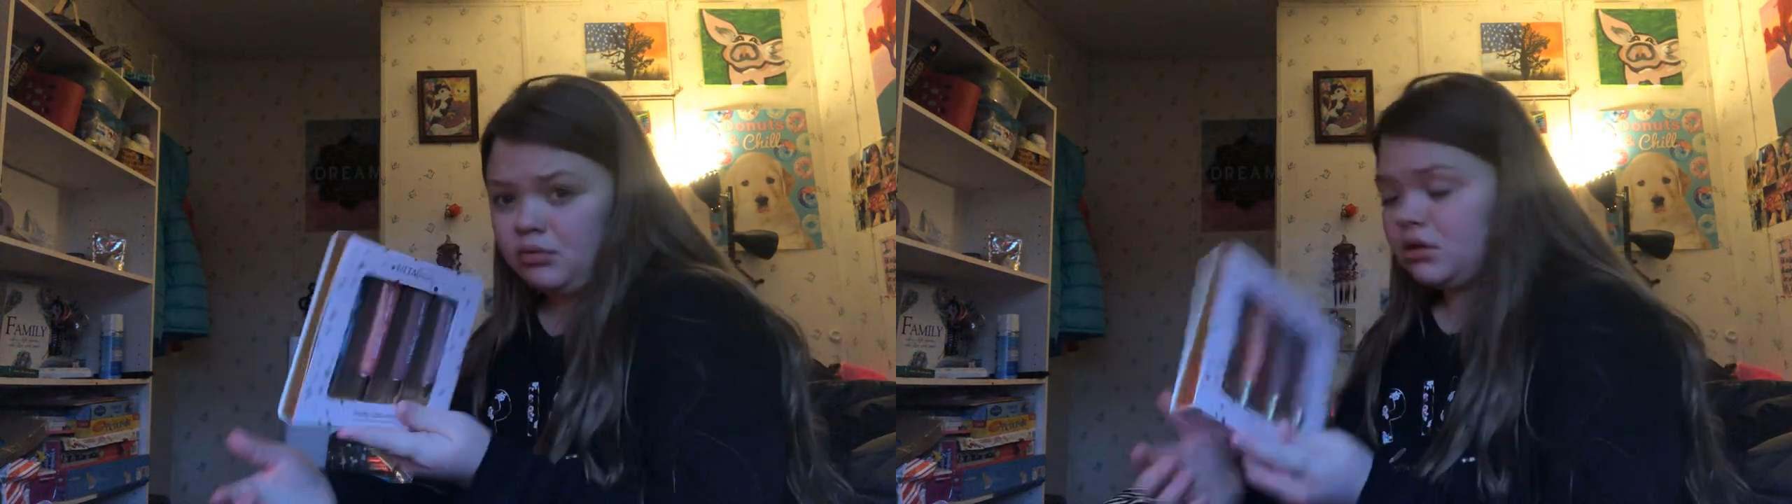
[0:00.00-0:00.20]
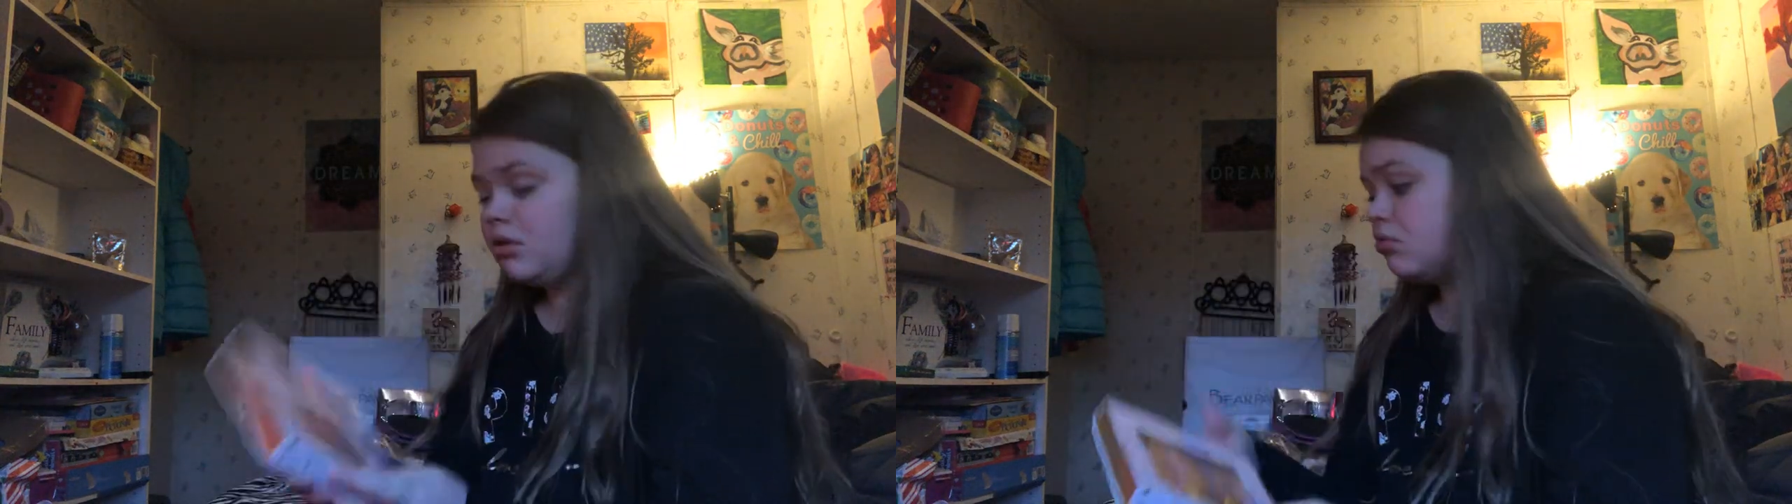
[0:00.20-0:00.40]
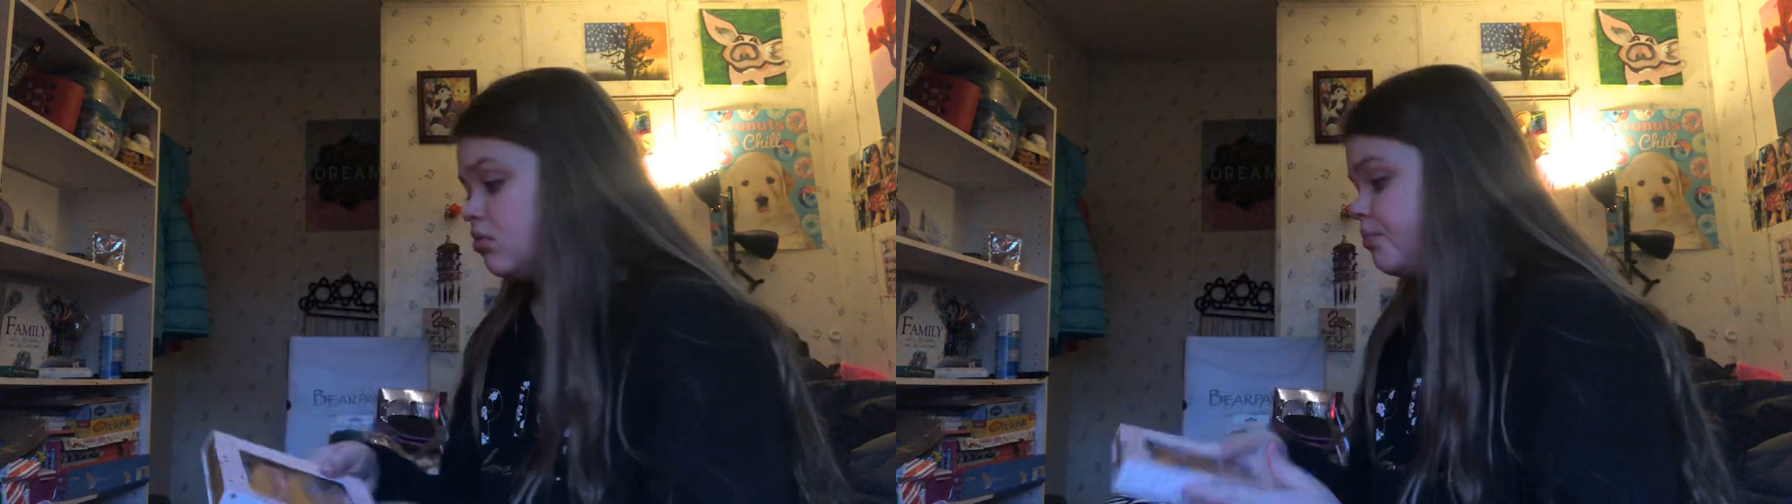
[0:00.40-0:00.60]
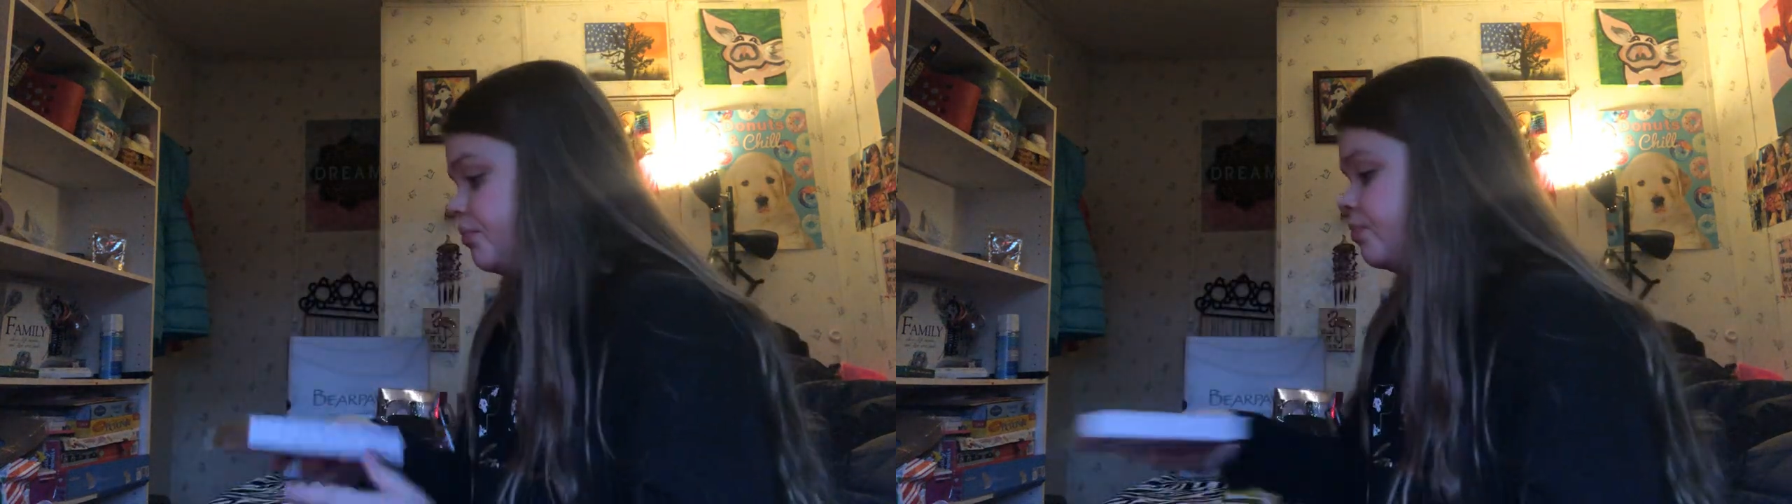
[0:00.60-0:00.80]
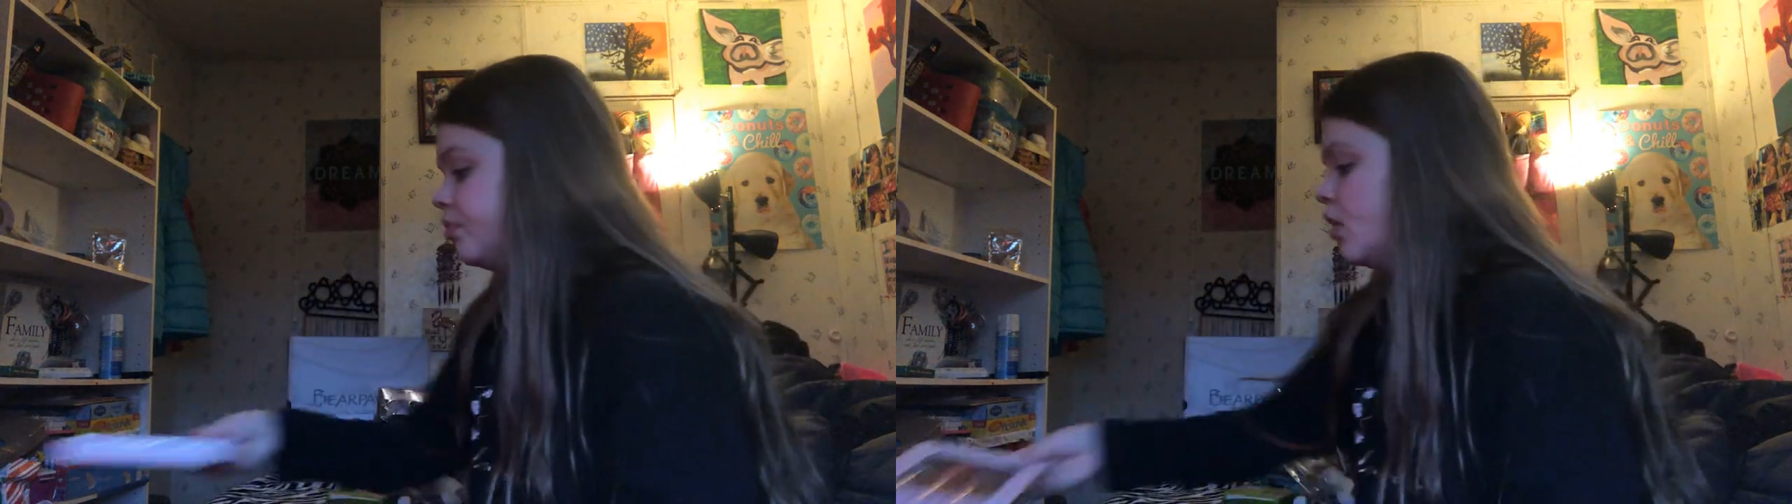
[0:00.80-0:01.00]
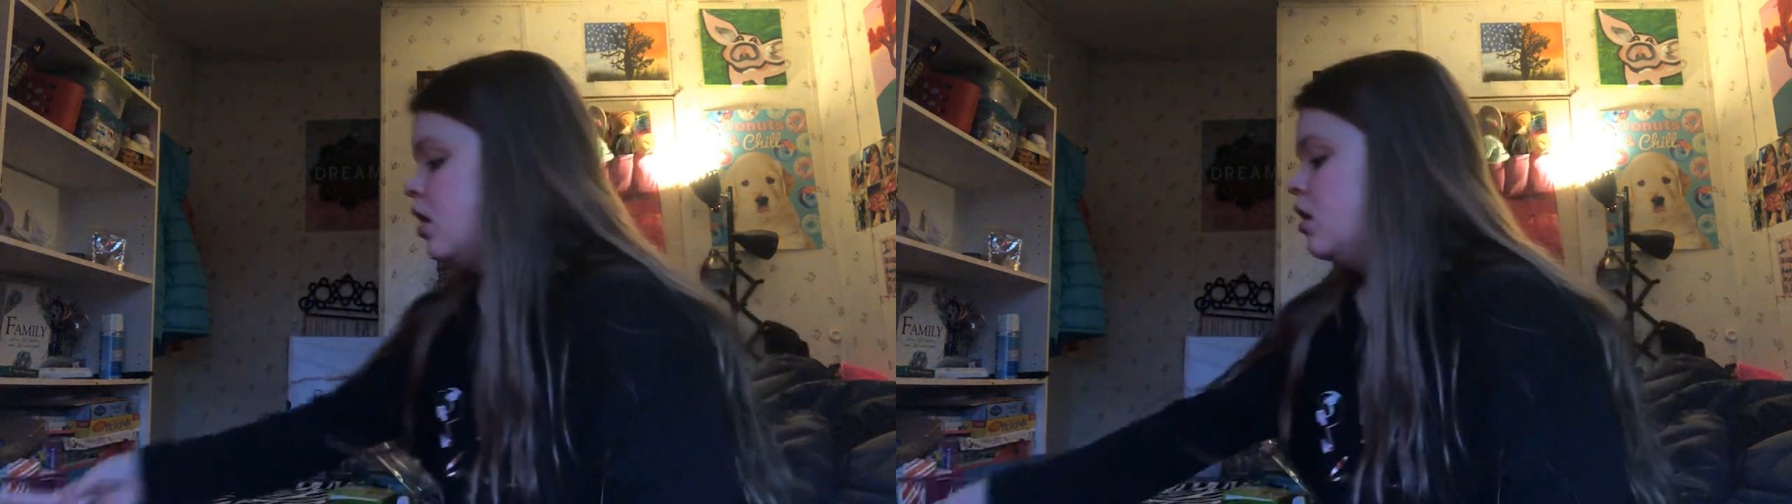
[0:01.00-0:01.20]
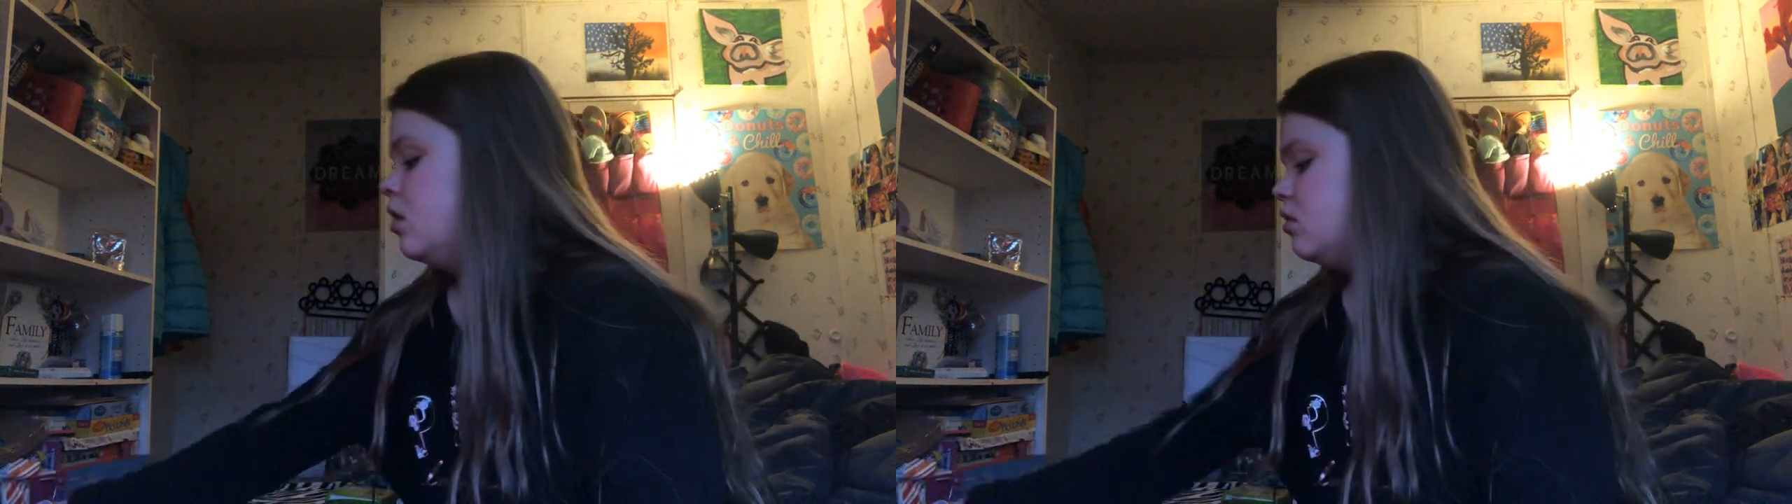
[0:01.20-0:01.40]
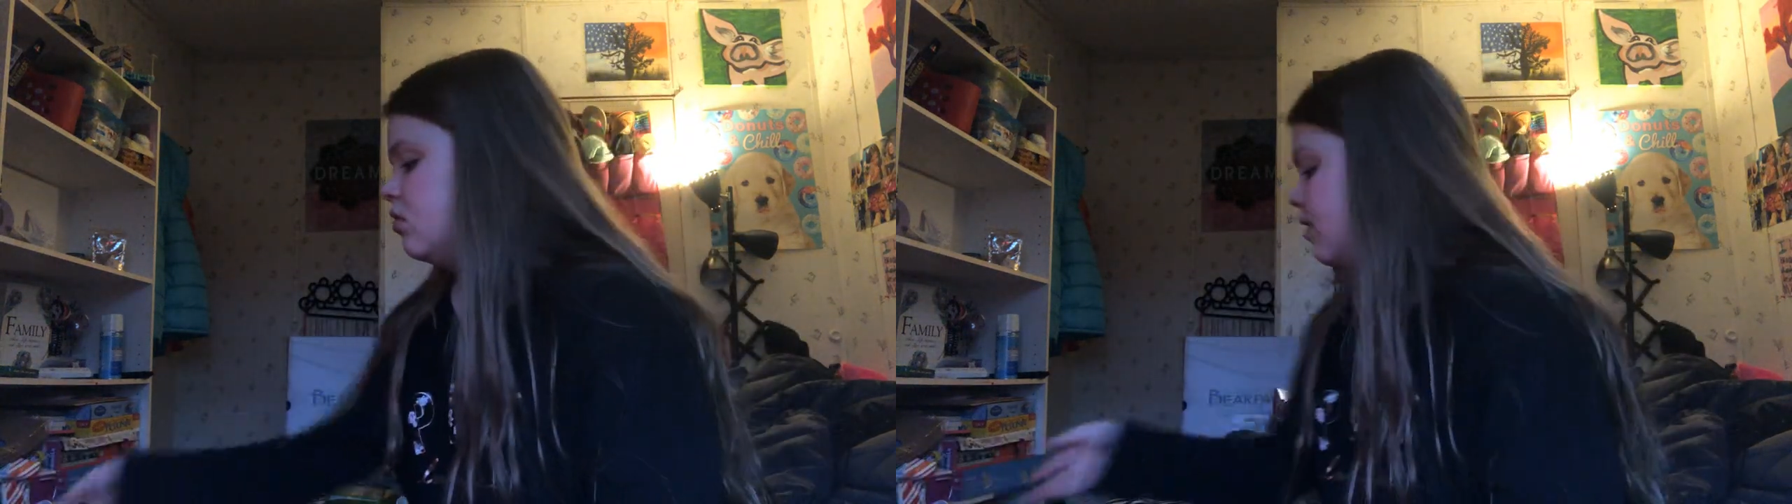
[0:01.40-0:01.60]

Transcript: use. So,